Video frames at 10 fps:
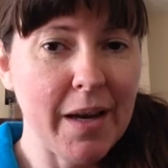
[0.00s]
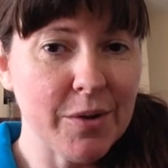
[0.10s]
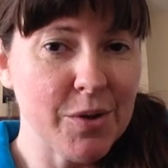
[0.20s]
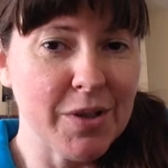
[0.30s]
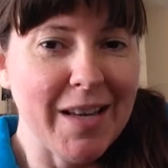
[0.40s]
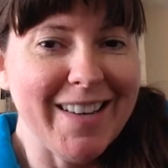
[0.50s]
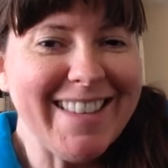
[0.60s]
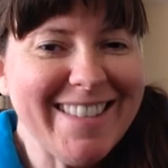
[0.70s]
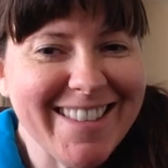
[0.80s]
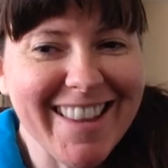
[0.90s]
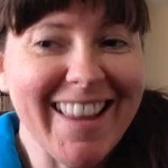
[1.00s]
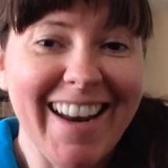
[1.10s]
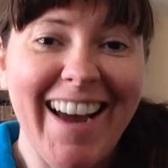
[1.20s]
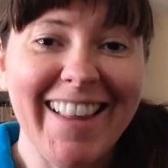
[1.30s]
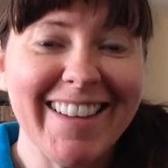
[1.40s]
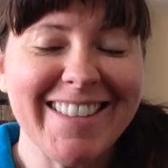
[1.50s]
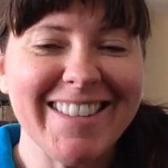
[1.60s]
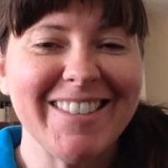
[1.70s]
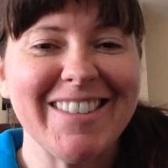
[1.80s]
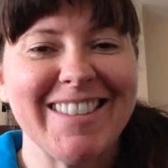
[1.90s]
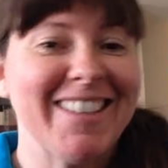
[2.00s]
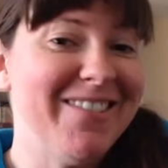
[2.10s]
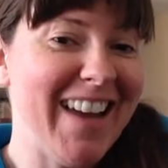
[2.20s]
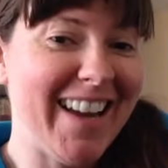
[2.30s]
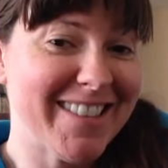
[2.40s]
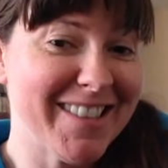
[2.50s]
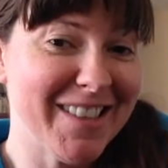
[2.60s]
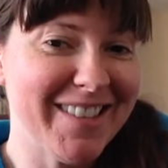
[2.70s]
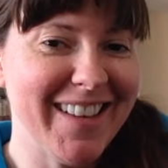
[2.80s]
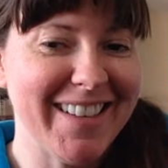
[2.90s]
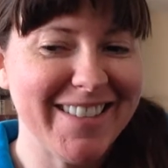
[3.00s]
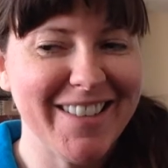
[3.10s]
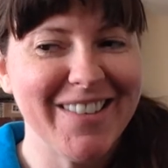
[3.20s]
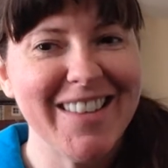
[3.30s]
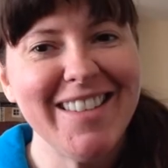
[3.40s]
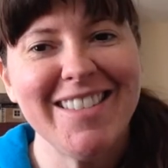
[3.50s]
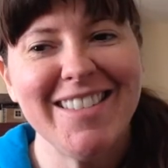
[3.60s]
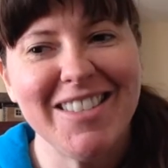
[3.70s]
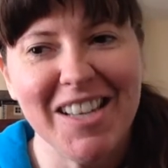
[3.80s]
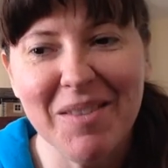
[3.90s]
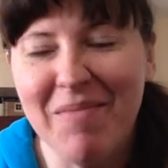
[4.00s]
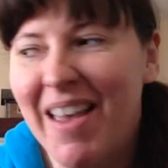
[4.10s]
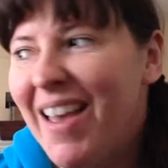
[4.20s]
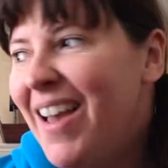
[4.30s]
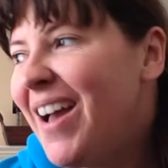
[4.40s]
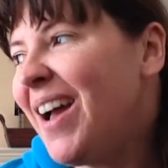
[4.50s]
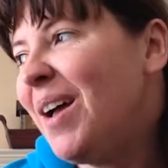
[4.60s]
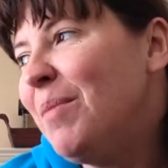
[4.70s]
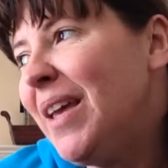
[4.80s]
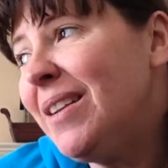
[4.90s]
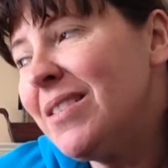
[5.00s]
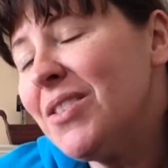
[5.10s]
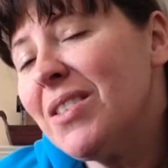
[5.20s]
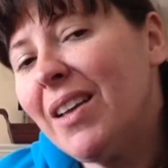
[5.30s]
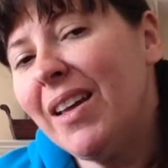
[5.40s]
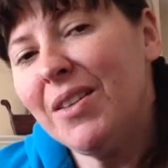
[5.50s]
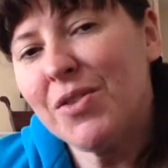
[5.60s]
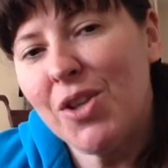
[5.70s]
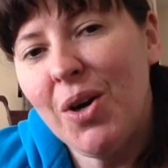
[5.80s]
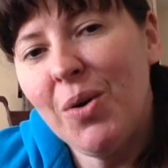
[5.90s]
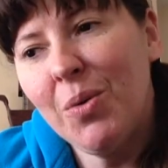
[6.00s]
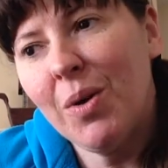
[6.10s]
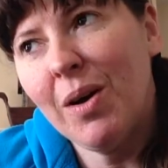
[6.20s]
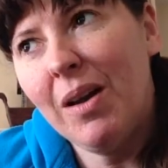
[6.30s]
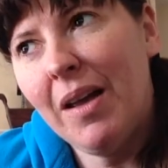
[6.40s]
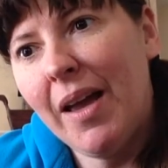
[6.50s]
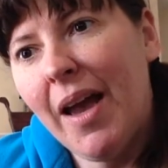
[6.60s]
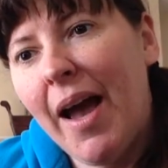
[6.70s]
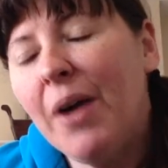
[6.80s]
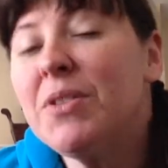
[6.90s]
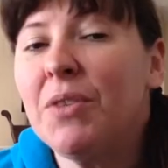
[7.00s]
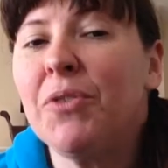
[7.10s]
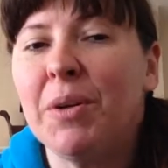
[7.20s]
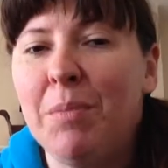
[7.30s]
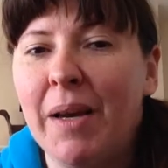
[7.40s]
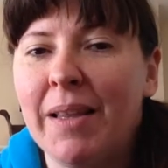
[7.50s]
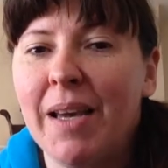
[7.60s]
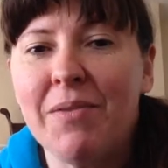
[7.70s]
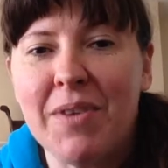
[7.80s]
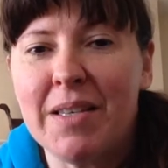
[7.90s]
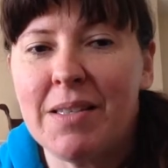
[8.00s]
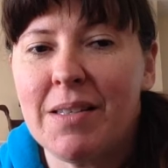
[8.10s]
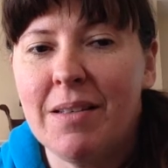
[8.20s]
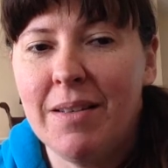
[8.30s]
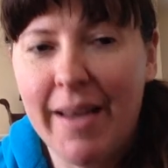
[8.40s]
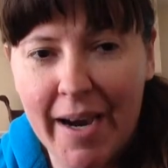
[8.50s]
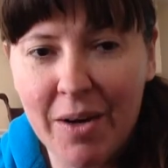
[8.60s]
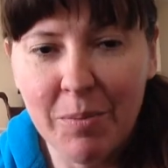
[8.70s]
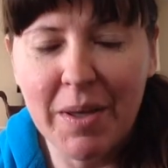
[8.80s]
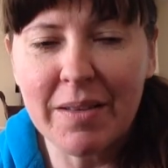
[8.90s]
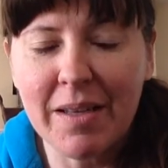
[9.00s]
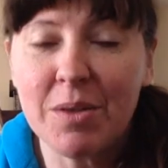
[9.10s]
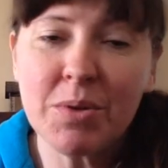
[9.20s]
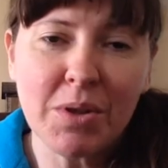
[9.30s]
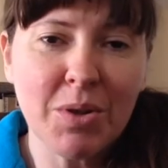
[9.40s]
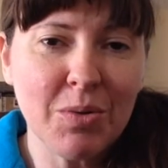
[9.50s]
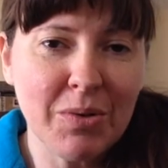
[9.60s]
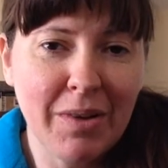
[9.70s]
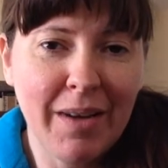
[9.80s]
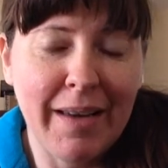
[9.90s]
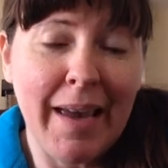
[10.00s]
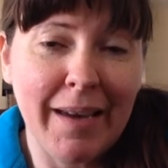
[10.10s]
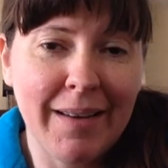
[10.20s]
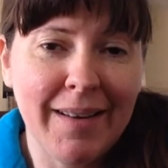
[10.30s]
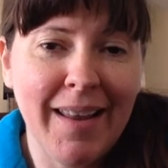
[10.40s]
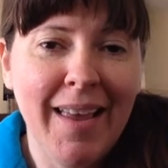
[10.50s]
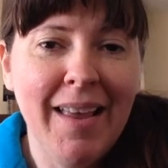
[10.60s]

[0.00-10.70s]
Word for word: exercise that I like to do because I don't actually like to go to the gym. Um, and it's just to kind of show how different my life is now because I used to use a cane.